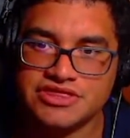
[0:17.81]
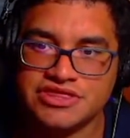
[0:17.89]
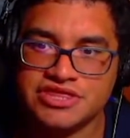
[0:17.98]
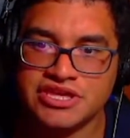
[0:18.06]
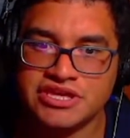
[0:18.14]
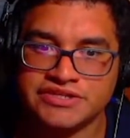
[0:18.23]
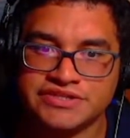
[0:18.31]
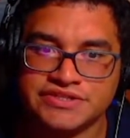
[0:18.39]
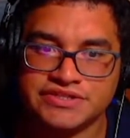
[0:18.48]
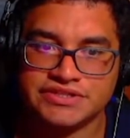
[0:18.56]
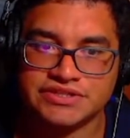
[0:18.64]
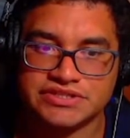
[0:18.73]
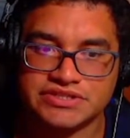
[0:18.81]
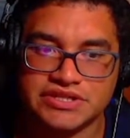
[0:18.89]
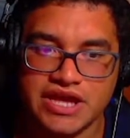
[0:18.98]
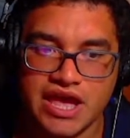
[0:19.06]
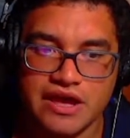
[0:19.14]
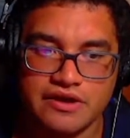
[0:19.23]
This
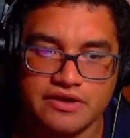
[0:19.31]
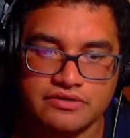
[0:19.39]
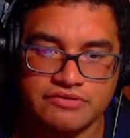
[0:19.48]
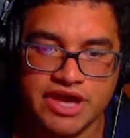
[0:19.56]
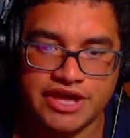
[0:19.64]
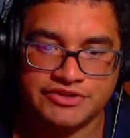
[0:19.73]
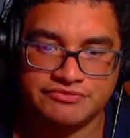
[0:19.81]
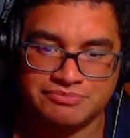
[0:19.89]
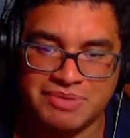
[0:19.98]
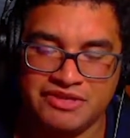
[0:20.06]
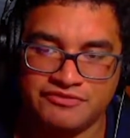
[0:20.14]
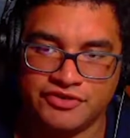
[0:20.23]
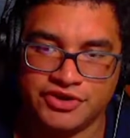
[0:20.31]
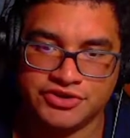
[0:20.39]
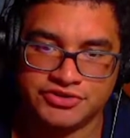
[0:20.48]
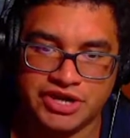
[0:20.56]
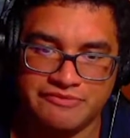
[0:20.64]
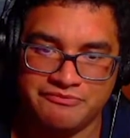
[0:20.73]
head for
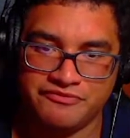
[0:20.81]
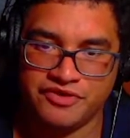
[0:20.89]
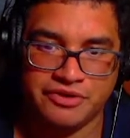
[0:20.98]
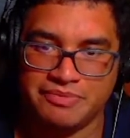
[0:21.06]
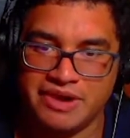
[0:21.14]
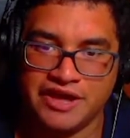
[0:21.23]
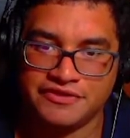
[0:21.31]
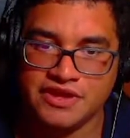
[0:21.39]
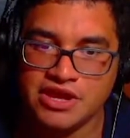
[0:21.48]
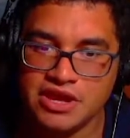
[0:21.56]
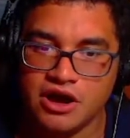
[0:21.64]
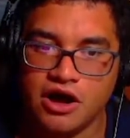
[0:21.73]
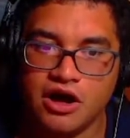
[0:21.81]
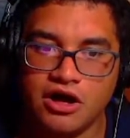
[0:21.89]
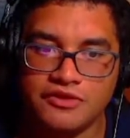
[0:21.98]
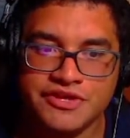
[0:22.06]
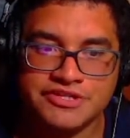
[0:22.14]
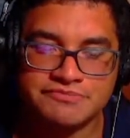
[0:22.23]
a path. All
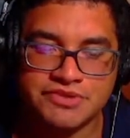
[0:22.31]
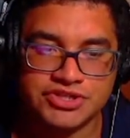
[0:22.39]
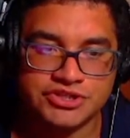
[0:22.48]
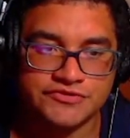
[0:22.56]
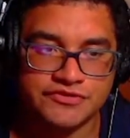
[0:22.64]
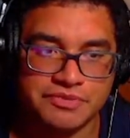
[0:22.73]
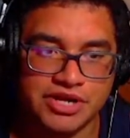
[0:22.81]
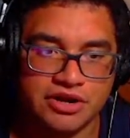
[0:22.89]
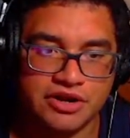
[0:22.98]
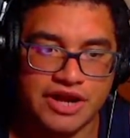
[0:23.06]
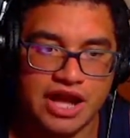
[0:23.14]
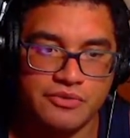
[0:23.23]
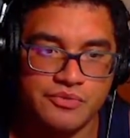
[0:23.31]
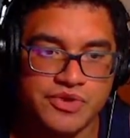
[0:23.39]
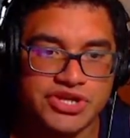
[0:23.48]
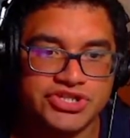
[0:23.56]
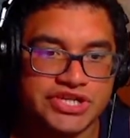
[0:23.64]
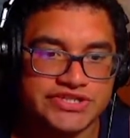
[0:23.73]
these missions from here on out, we
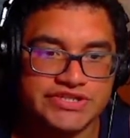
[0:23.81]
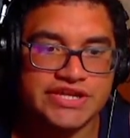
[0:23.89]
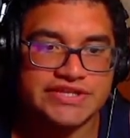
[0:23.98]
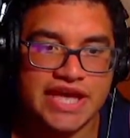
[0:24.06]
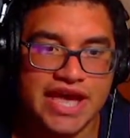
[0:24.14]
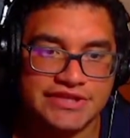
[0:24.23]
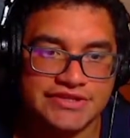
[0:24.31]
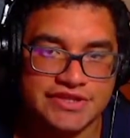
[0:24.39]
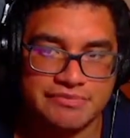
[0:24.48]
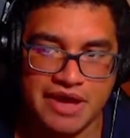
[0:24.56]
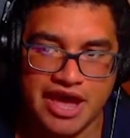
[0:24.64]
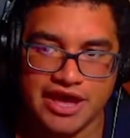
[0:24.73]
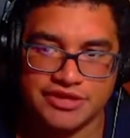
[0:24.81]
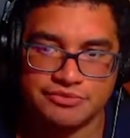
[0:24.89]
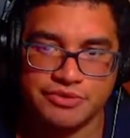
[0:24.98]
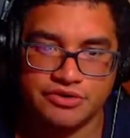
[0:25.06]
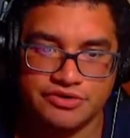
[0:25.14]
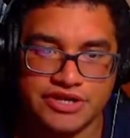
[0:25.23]
just need to head to the path. We
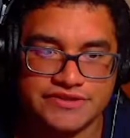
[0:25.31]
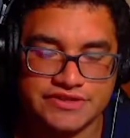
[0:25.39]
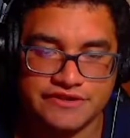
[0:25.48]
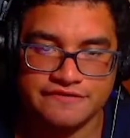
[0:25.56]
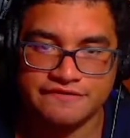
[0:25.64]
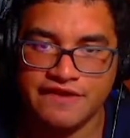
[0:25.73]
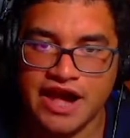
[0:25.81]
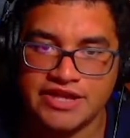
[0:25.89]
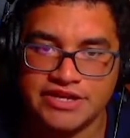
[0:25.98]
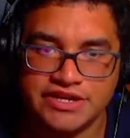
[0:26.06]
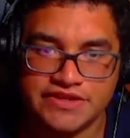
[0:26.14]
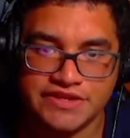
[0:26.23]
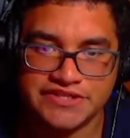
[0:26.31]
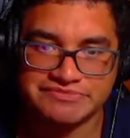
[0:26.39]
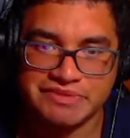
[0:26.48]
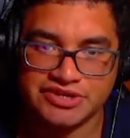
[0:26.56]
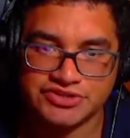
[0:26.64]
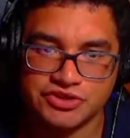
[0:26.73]
don't need to find anything
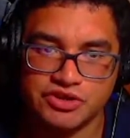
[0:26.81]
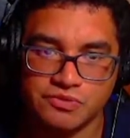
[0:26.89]
special.